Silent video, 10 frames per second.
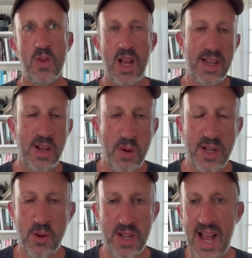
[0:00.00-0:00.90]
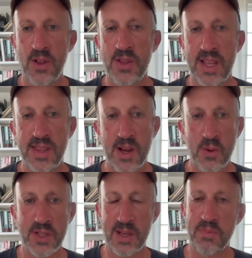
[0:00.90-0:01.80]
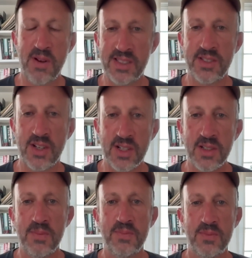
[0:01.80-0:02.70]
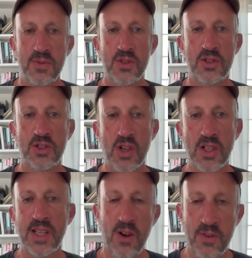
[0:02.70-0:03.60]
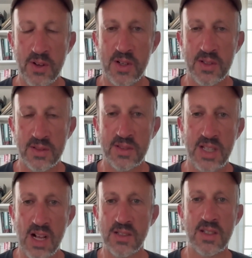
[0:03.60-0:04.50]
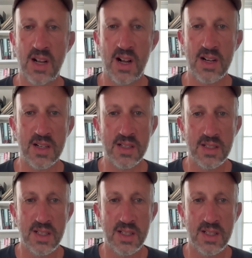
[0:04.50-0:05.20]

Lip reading: We know now that there was a predator circling over Takur Ghar.